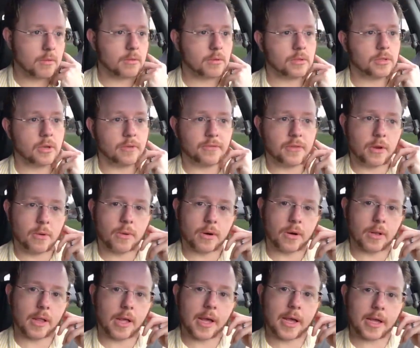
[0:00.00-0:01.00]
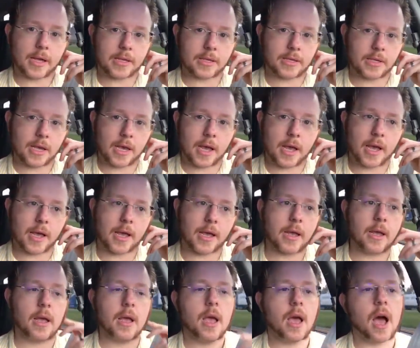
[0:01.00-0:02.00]
So if you were like,
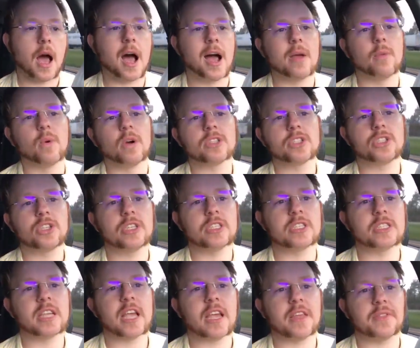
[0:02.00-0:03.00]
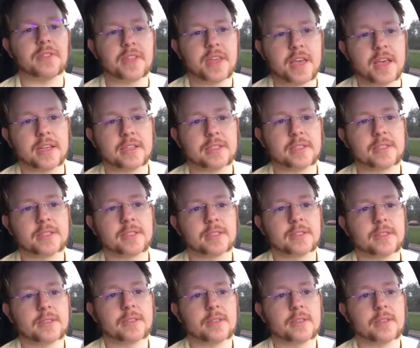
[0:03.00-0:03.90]
say, I want you to say this,